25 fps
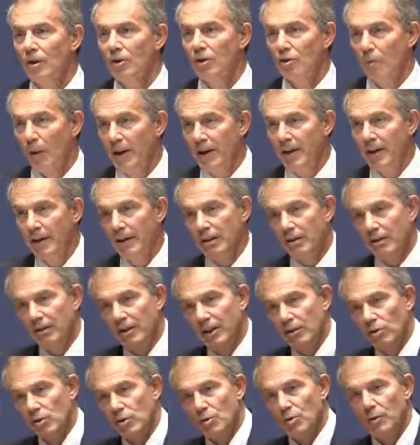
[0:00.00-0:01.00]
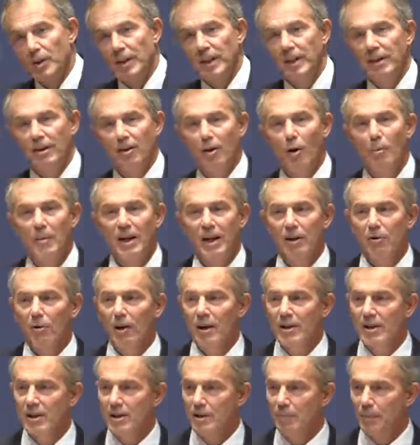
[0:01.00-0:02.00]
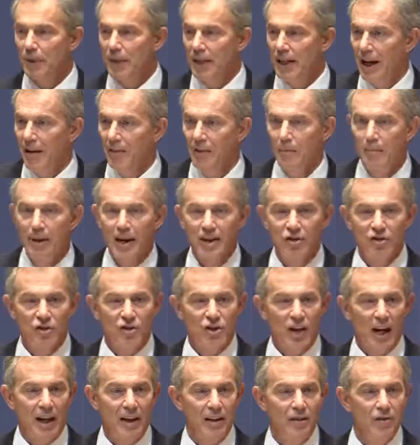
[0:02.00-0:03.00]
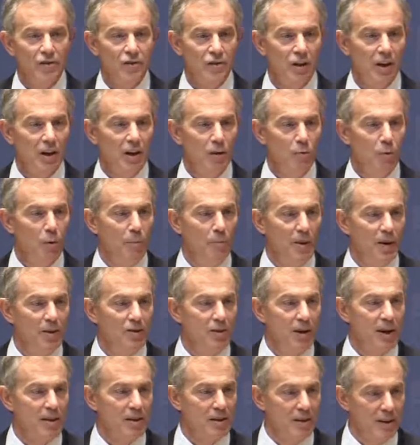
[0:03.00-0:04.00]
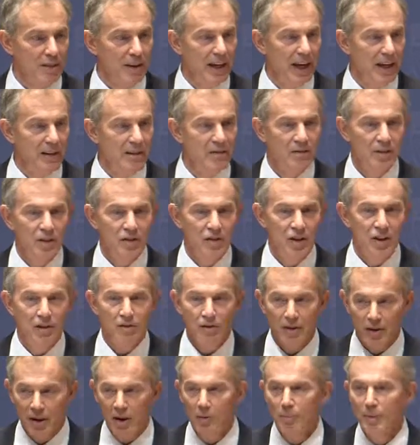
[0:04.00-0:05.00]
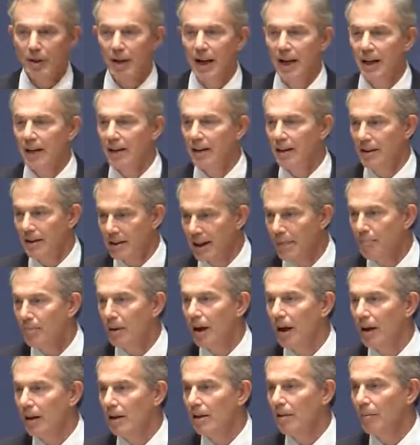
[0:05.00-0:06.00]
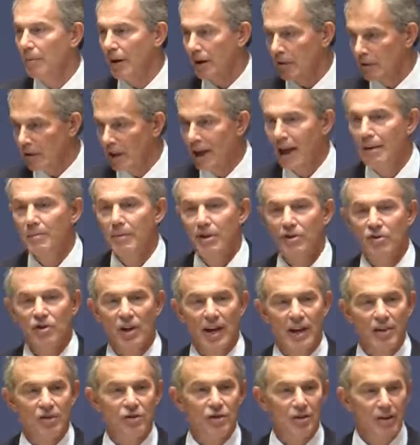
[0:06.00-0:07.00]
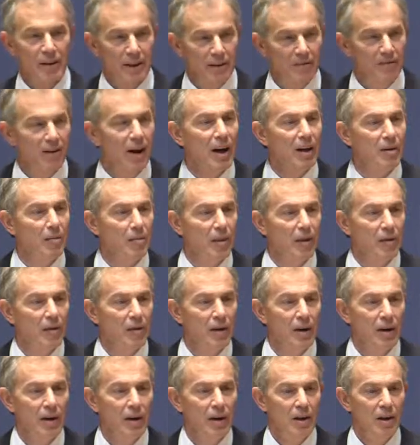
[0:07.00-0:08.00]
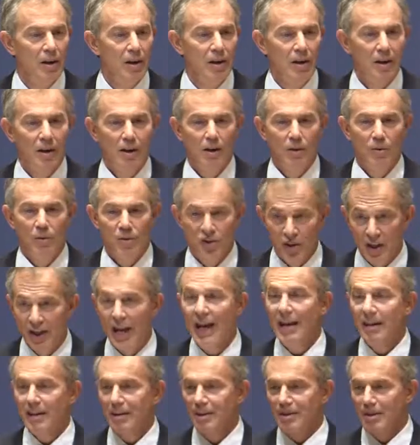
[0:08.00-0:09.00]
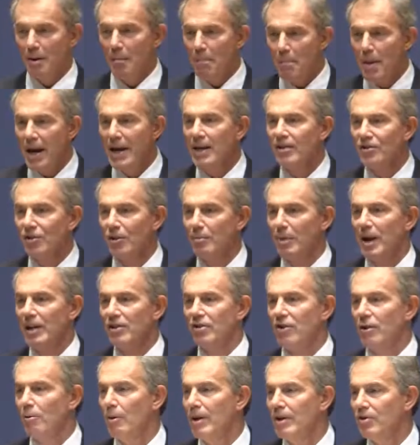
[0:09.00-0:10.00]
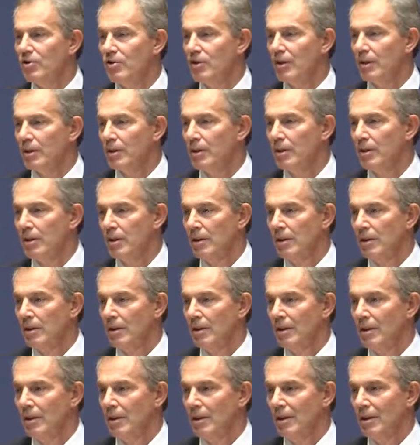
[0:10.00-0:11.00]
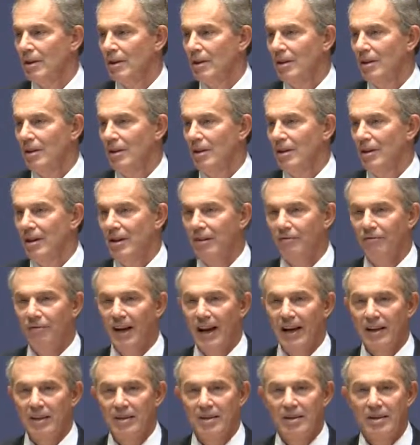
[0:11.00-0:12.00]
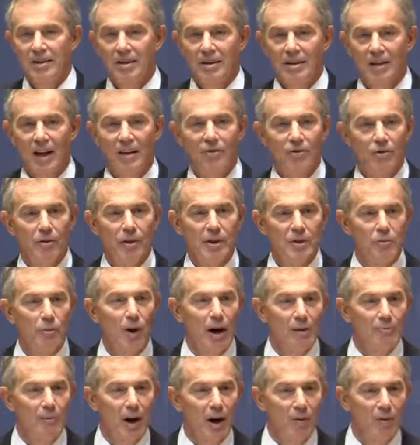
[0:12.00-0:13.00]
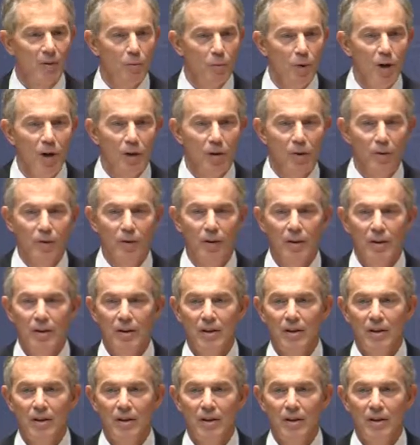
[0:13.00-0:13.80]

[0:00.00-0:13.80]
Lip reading: G20 deals with the economic crisis, but the other major challenge will be addressed at the end of this year in Copenhagen in Denmark about climate change and the environment, which again is a major, major question. It affects countries right round the world.